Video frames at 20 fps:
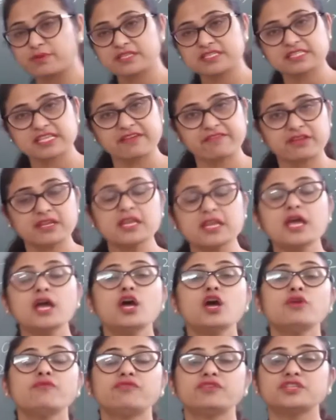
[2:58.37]
plus 7
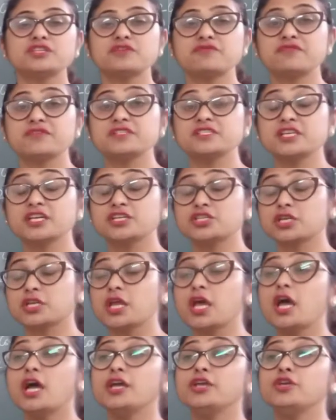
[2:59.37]
for the differentiation.
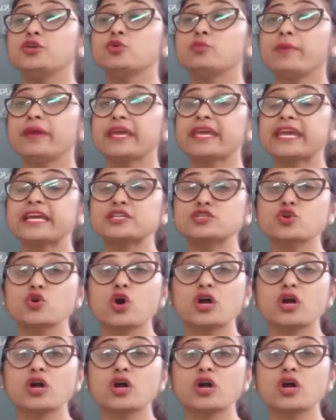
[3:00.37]
You may get